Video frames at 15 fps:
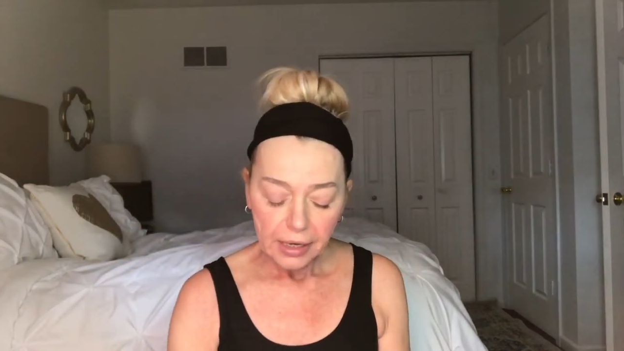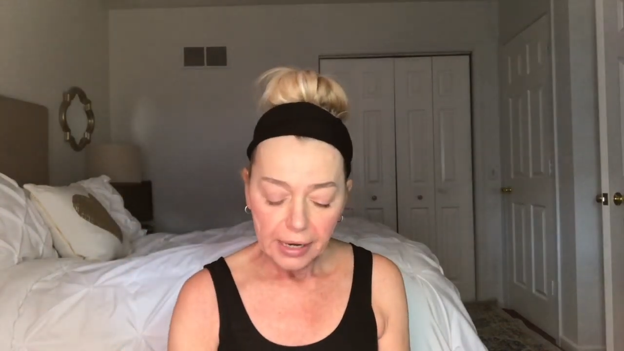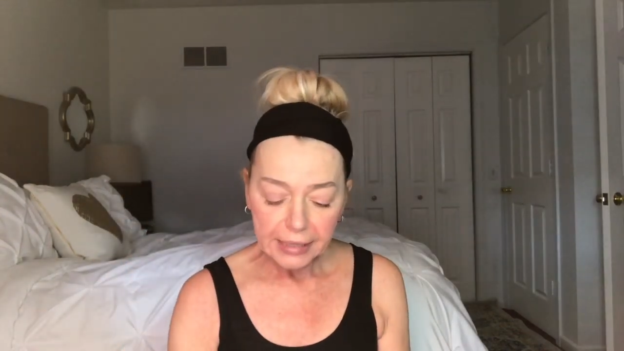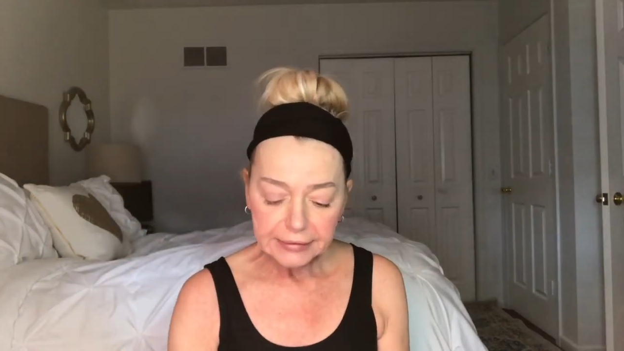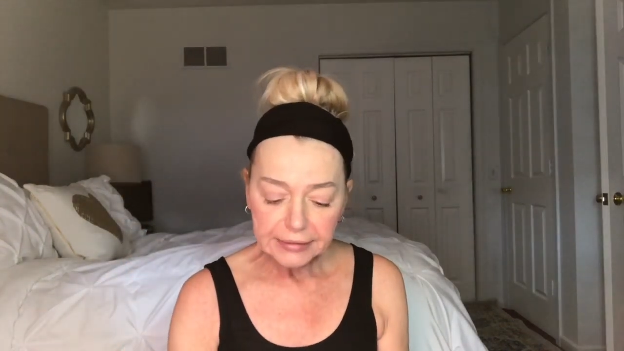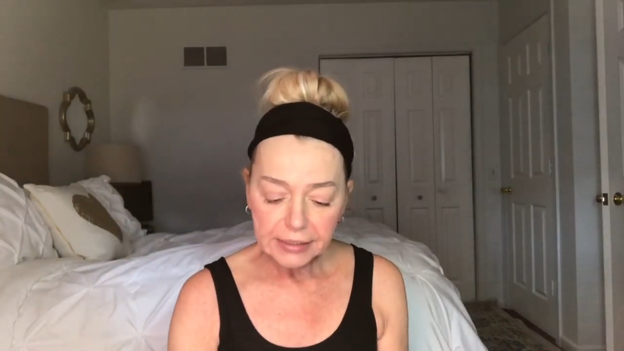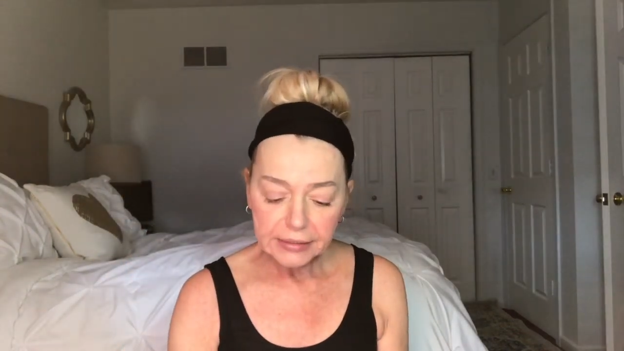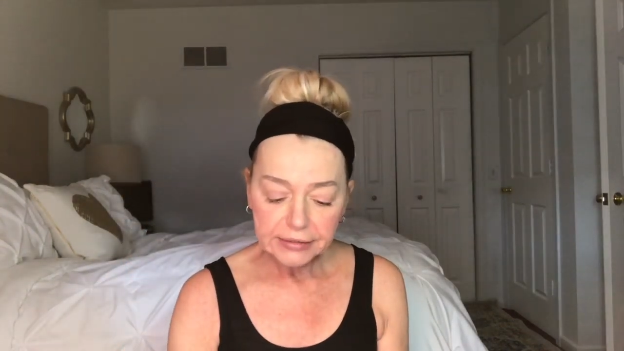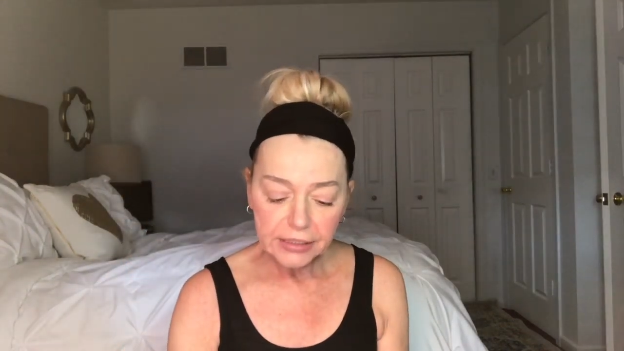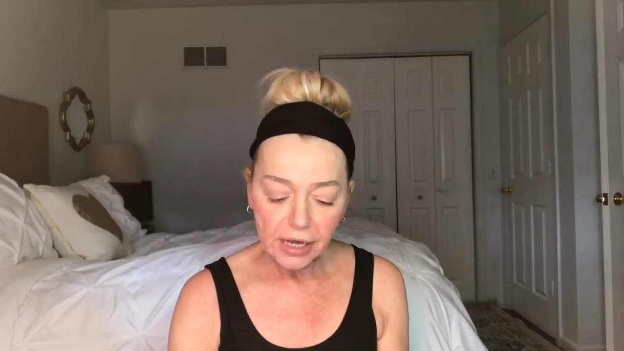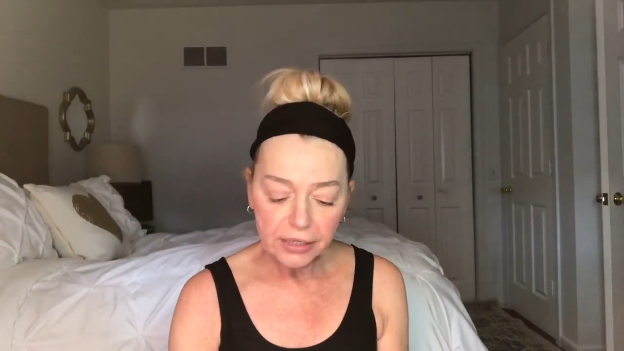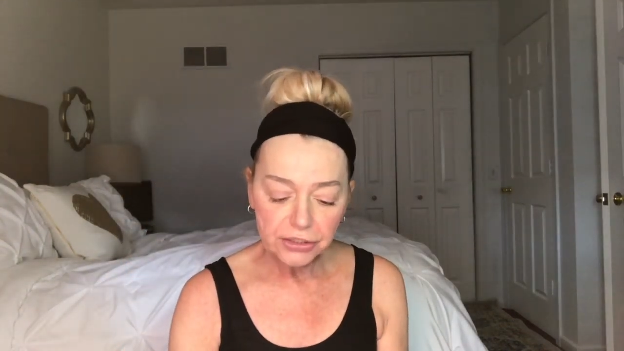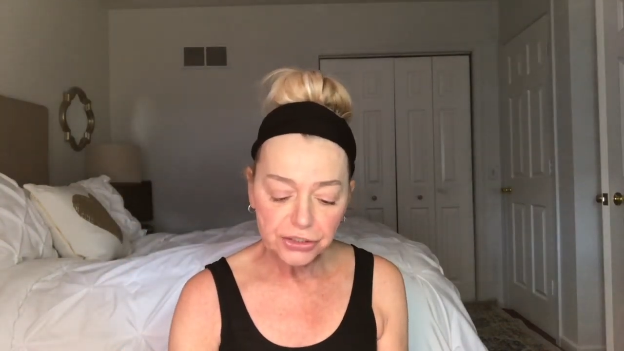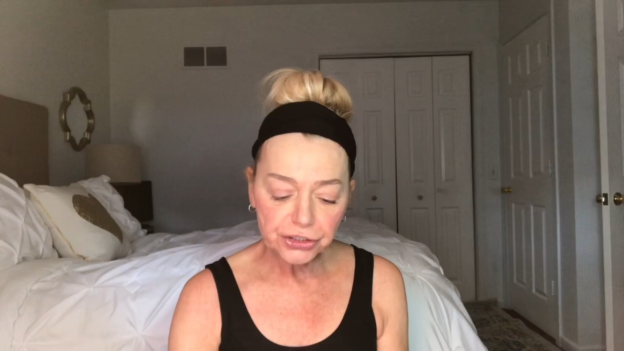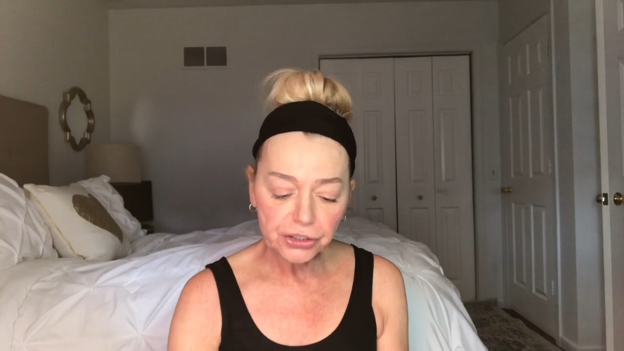I did a
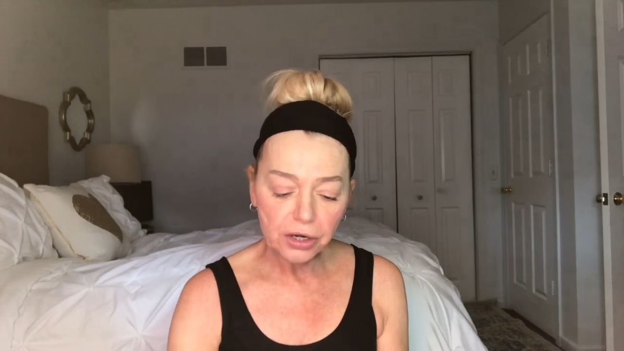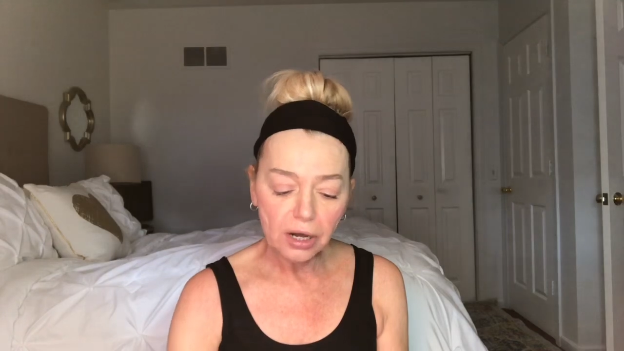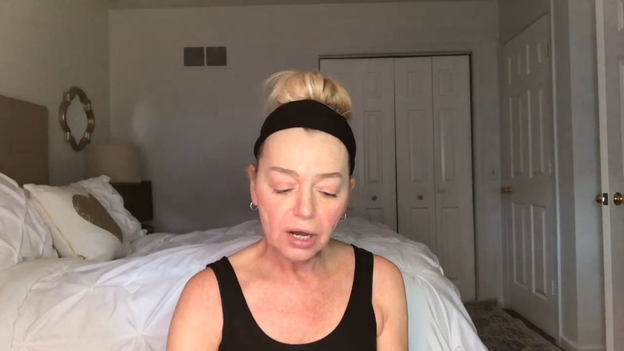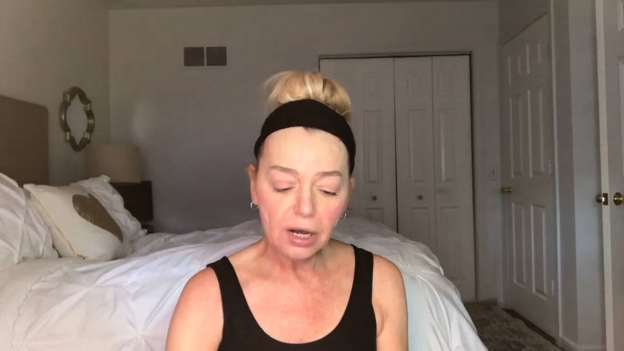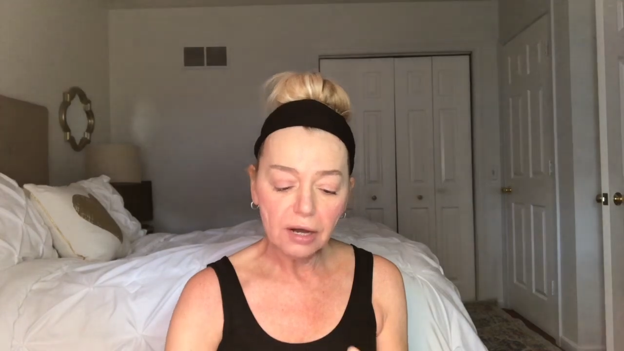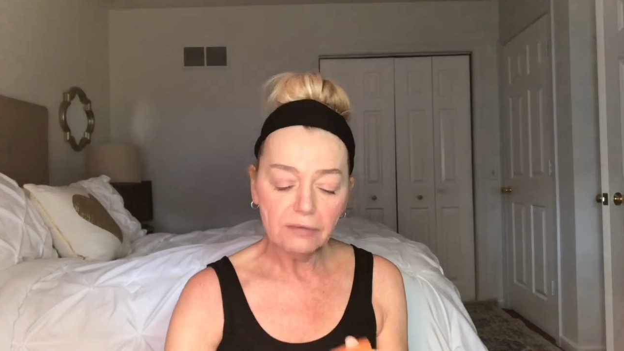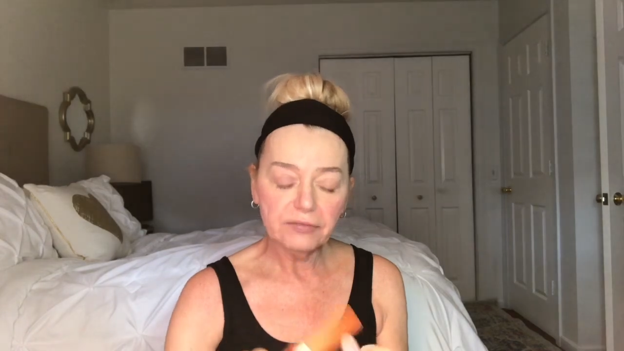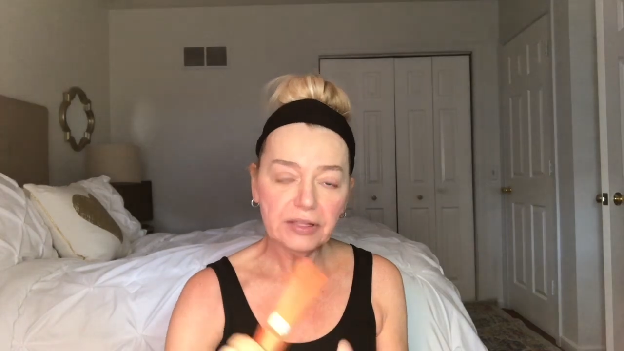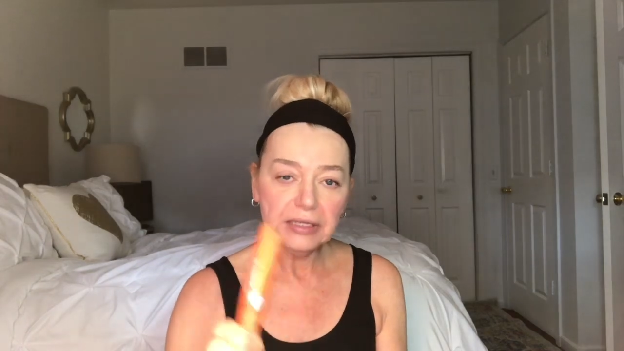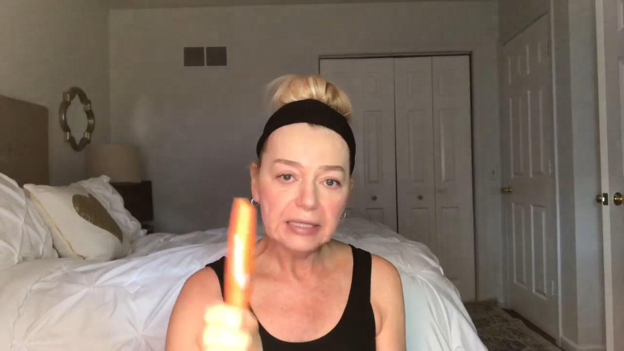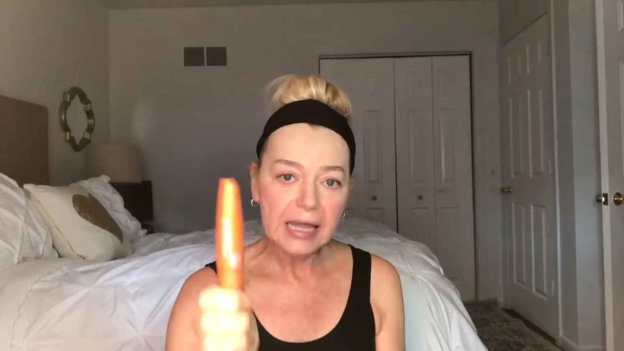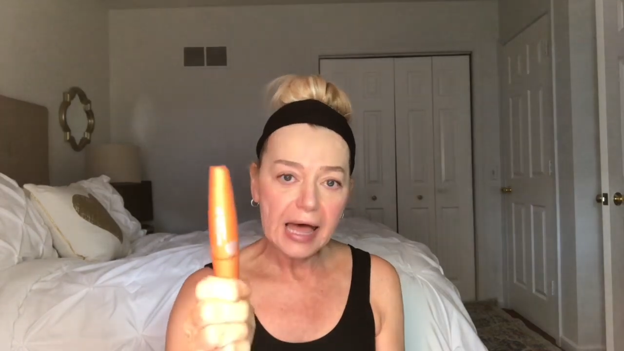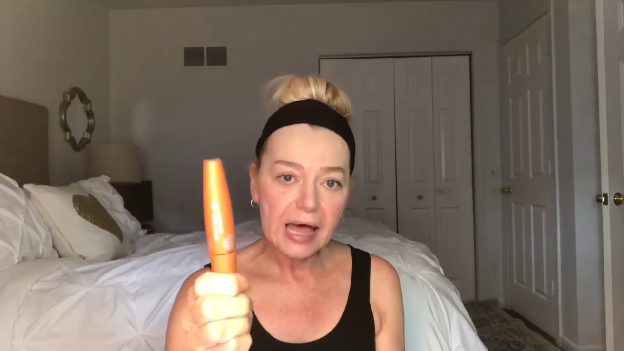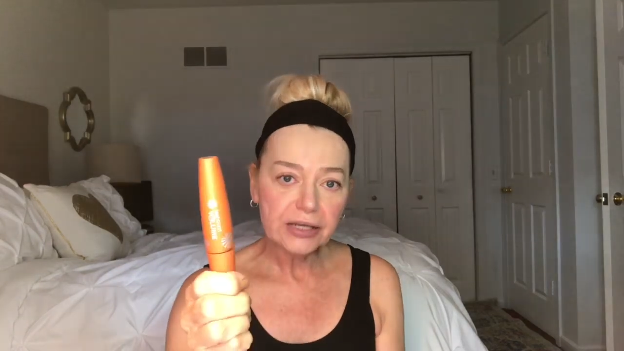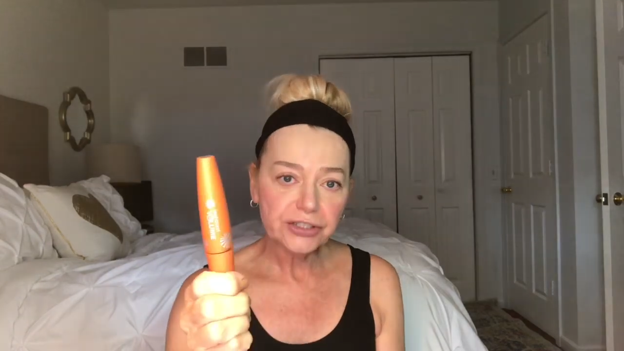touch of the
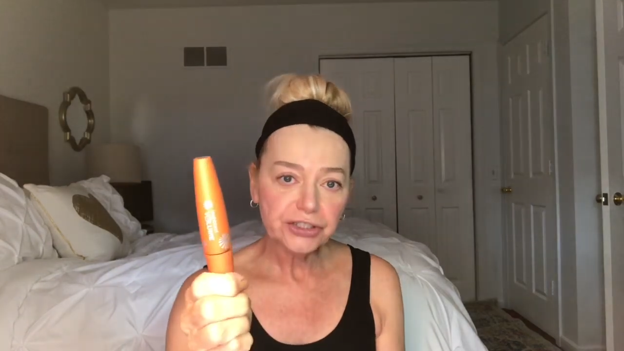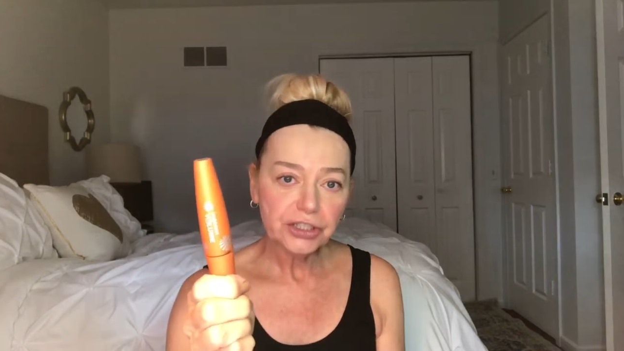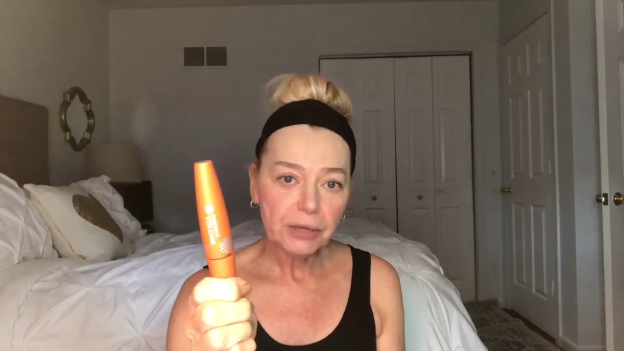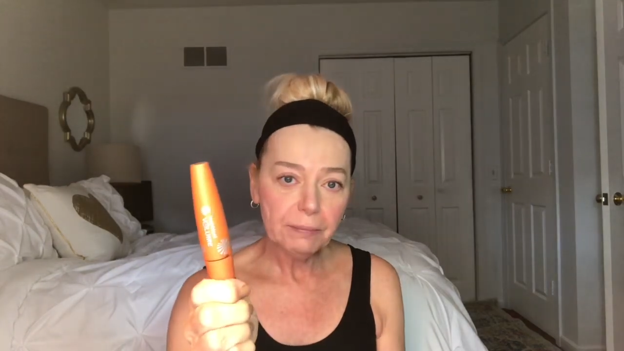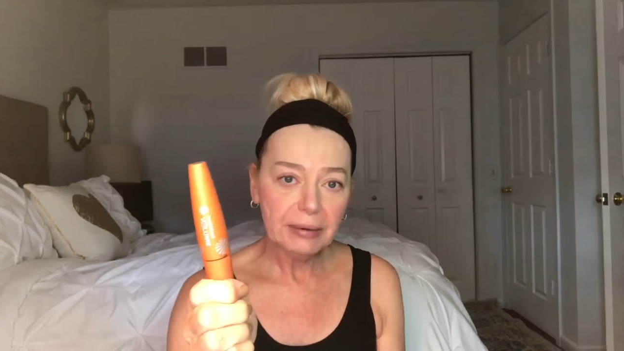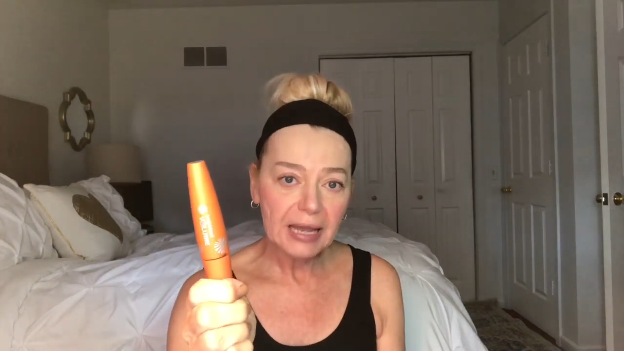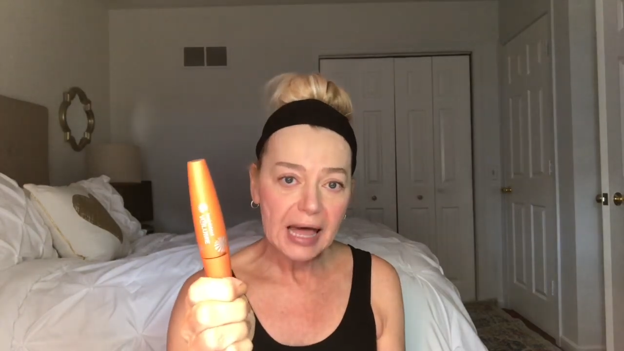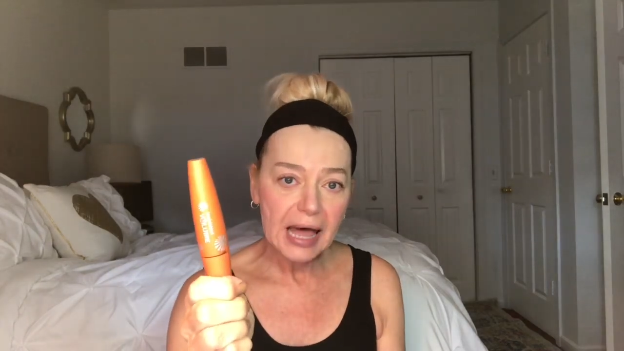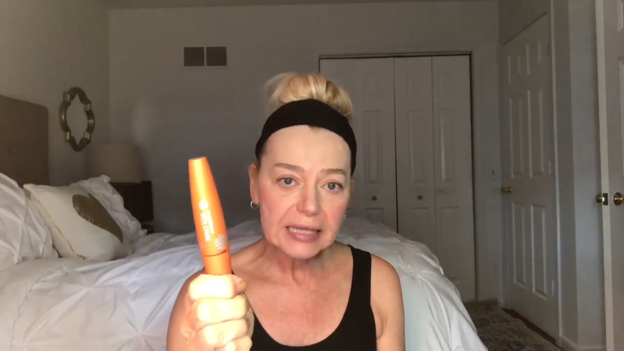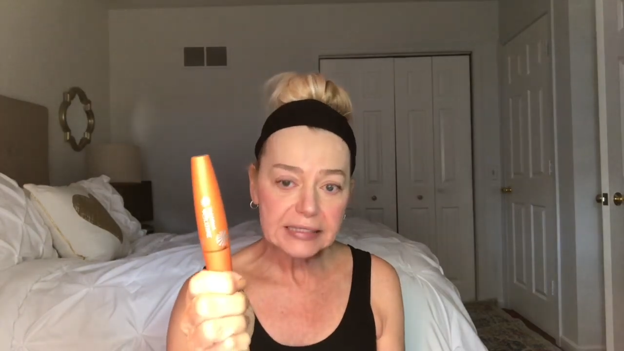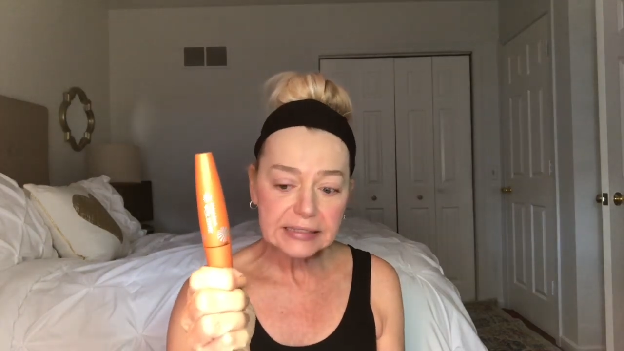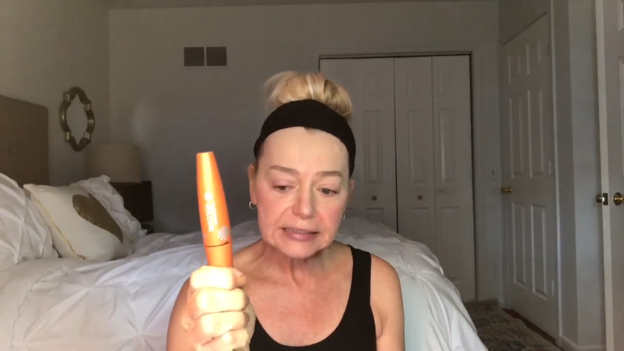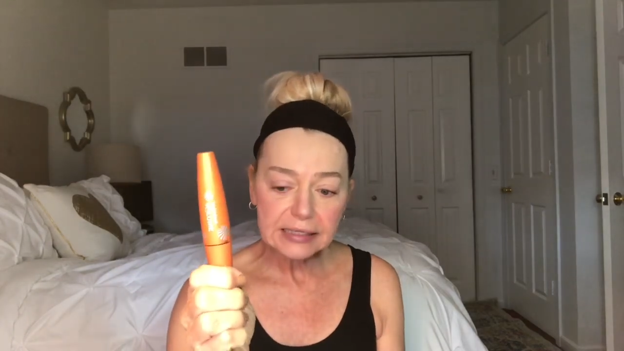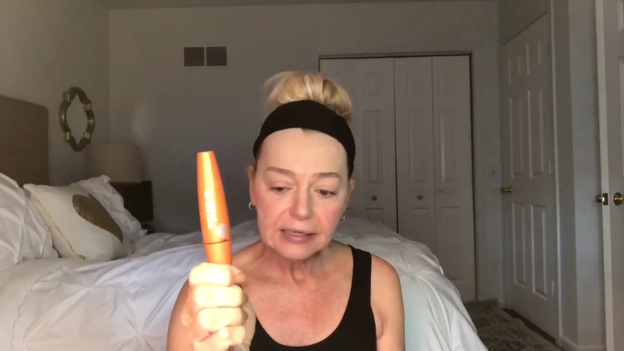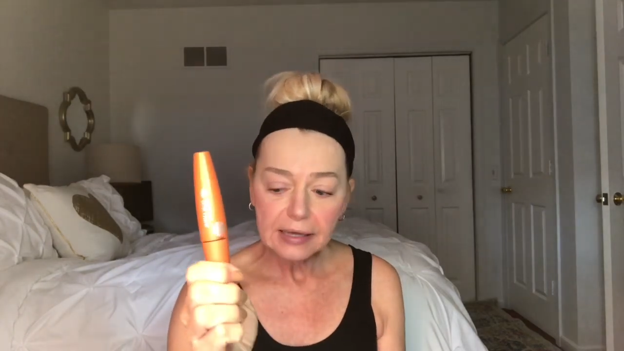Lash
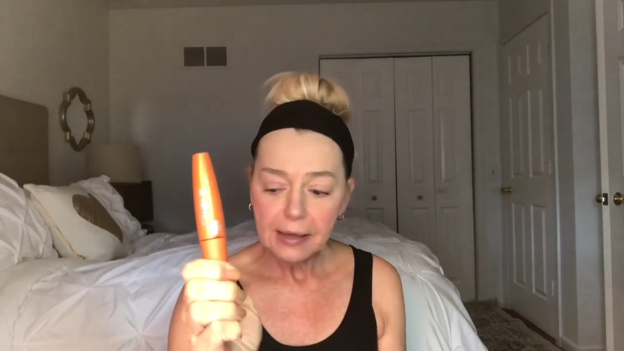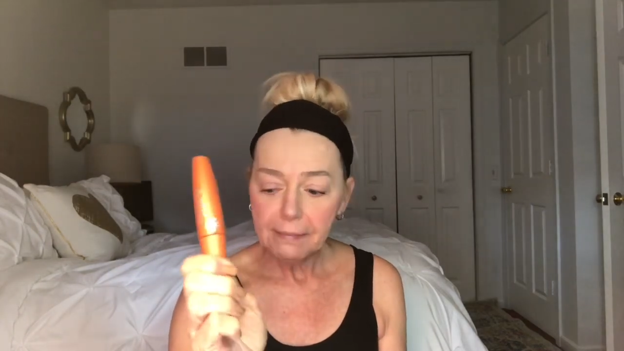Blast